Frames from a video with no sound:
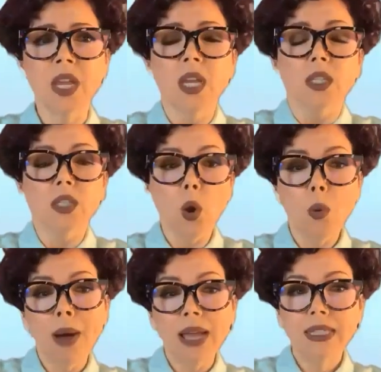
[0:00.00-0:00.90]
So
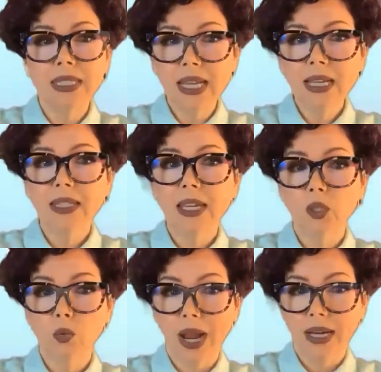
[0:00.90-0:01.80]
my stance as
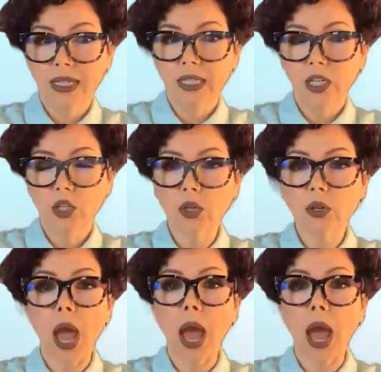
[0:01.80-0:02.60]
a writing teacher,